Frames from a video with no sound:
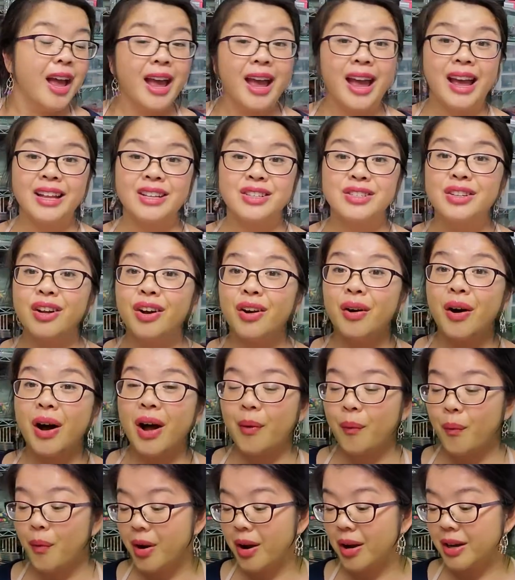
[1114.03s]
and so I
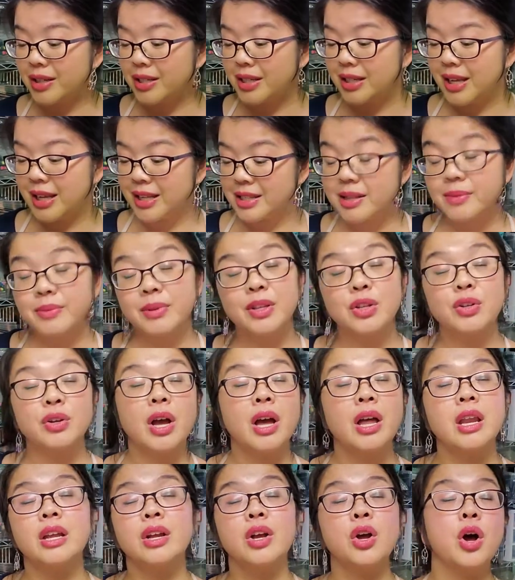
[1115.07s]
wanted to get something to
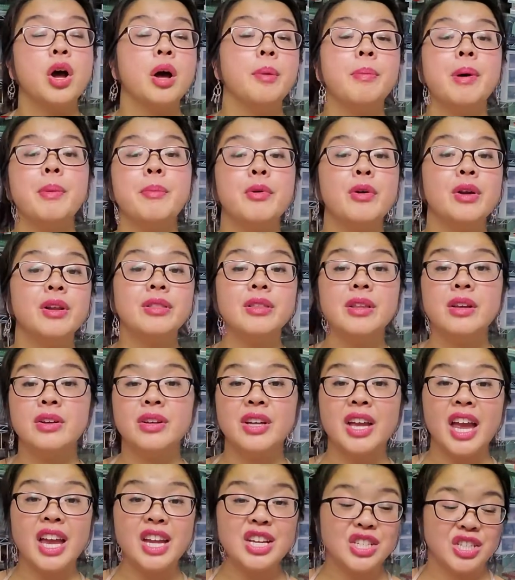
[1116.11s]
kind of commemorate the
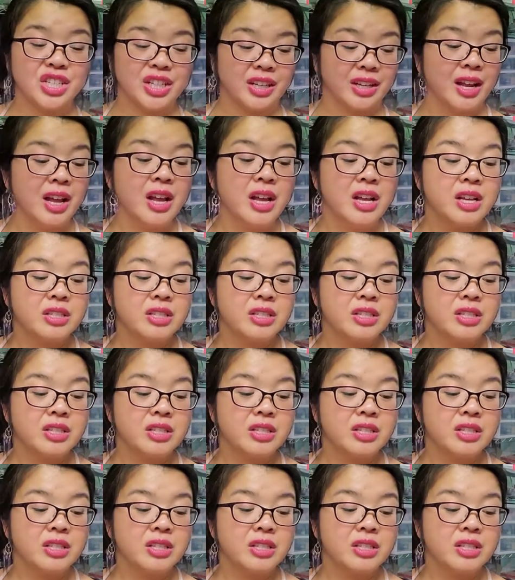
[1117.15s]
occasion.